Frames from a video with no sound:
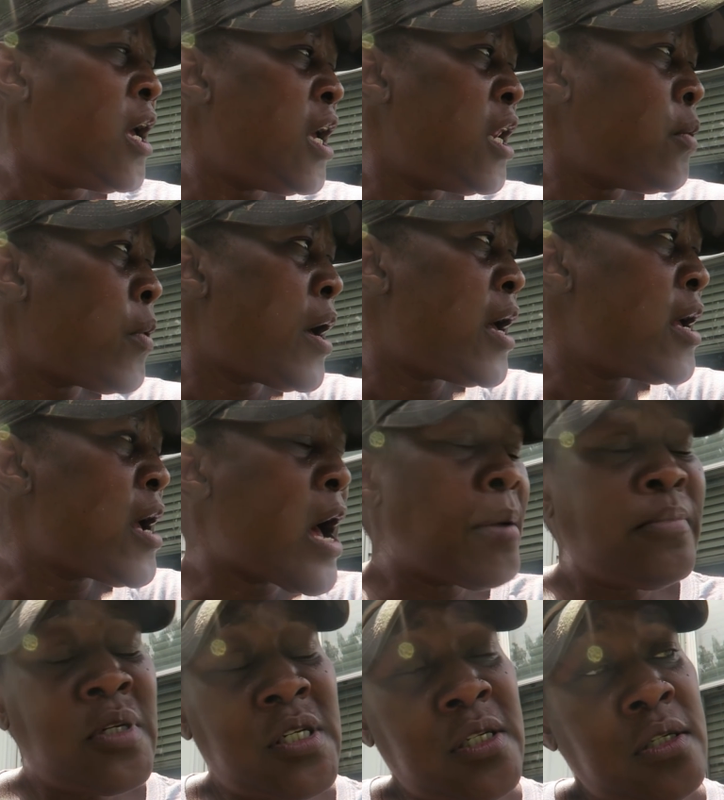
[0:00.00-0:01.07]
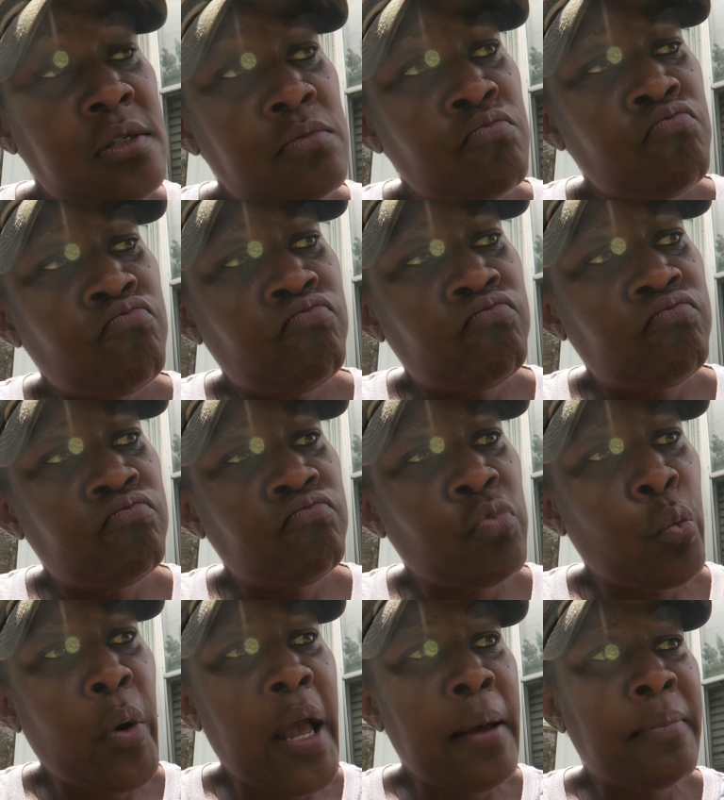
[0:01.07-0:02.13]
Anyway, I'm just
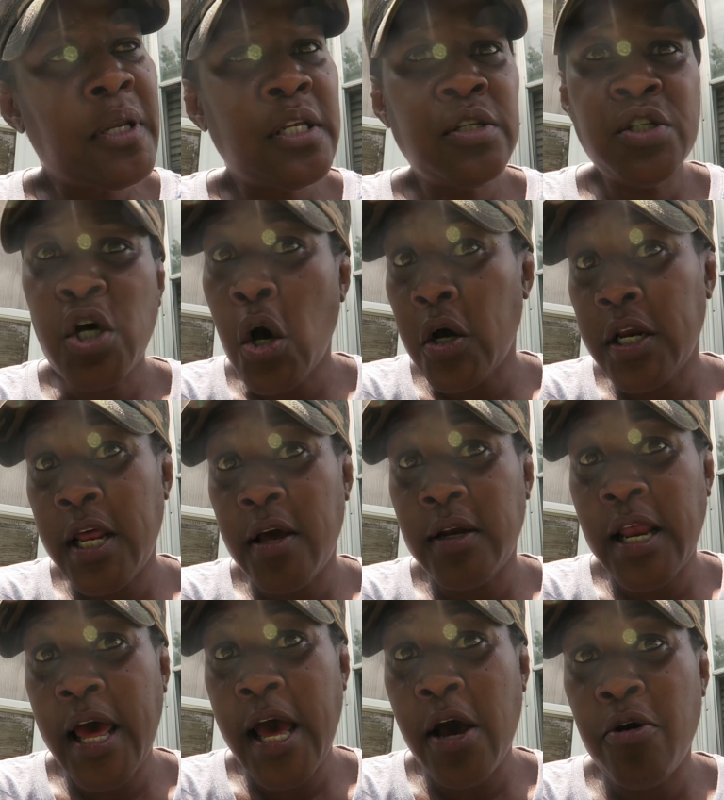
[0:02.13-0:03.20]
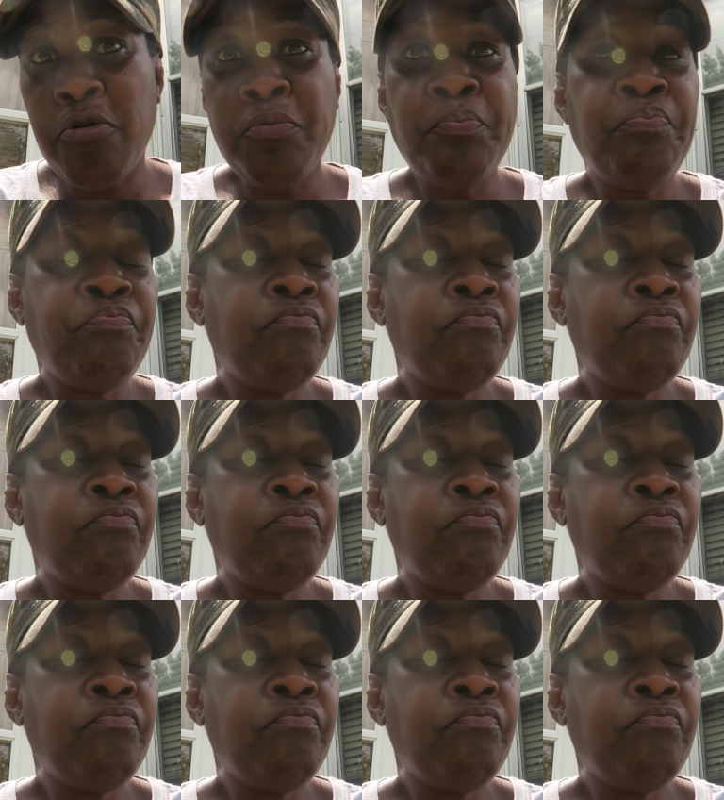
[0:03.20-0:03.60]
rambling, talking out loud.